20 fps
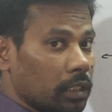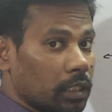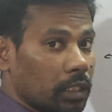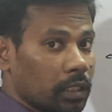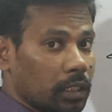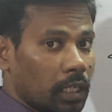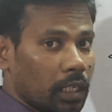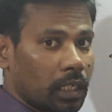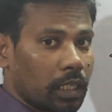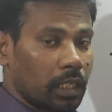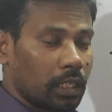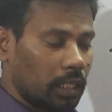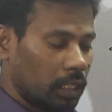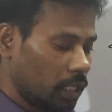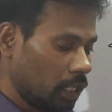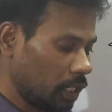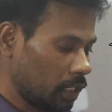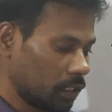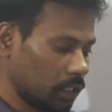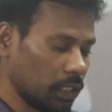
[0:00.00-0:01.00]
the circle
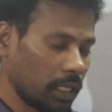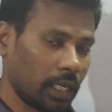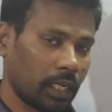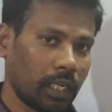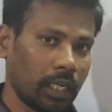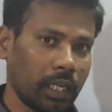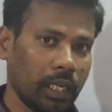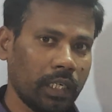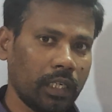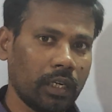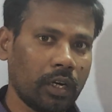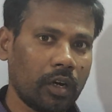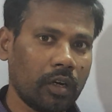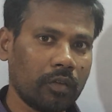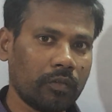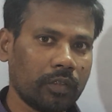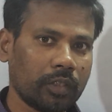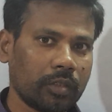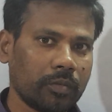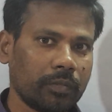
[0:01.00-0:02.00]
exactly at, or
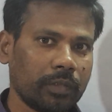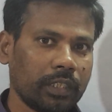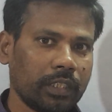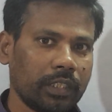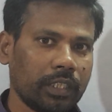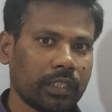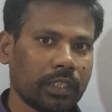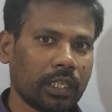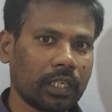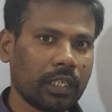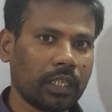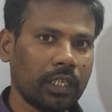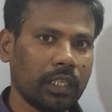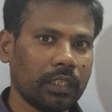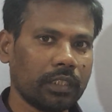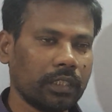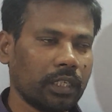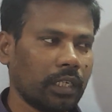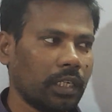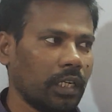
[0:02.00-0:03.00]
which meets the circle
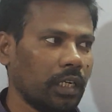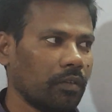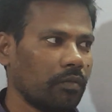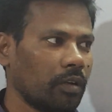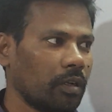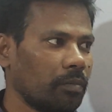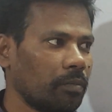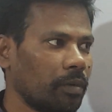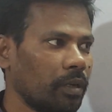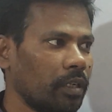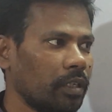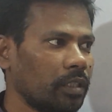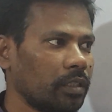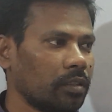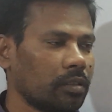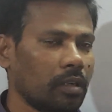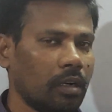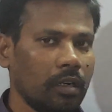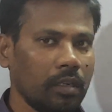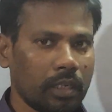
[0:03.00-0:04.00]
exactly at 1 point is
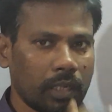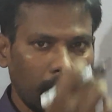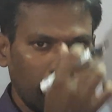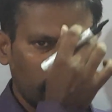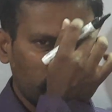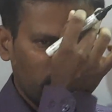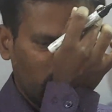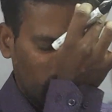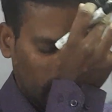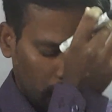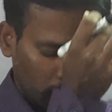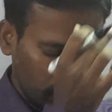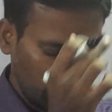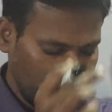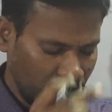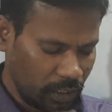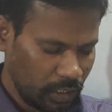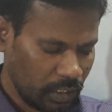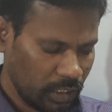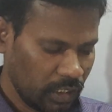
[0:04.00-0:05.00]
called tangent of
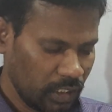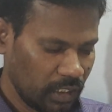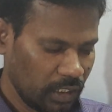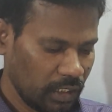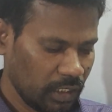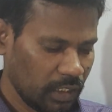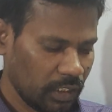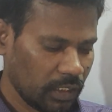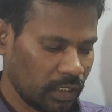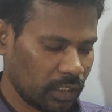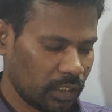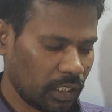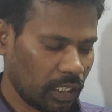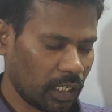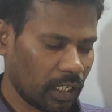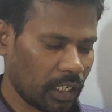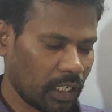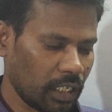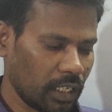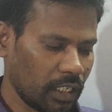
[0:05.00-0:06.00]
the
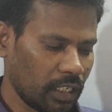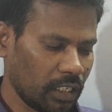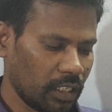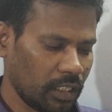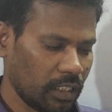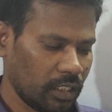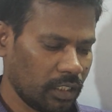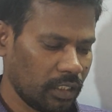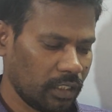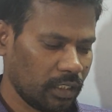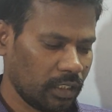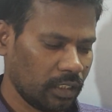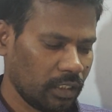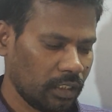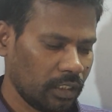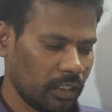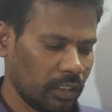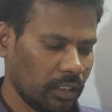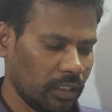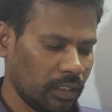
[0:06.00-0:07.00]
circle.
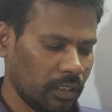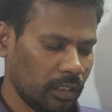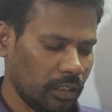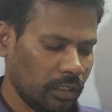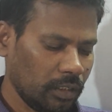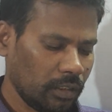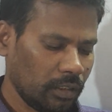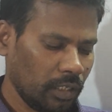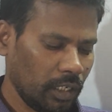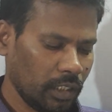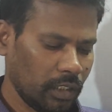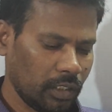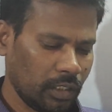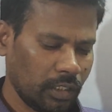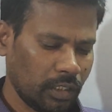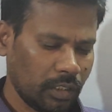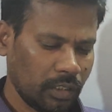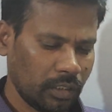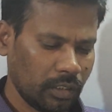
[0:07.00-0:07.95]
Next,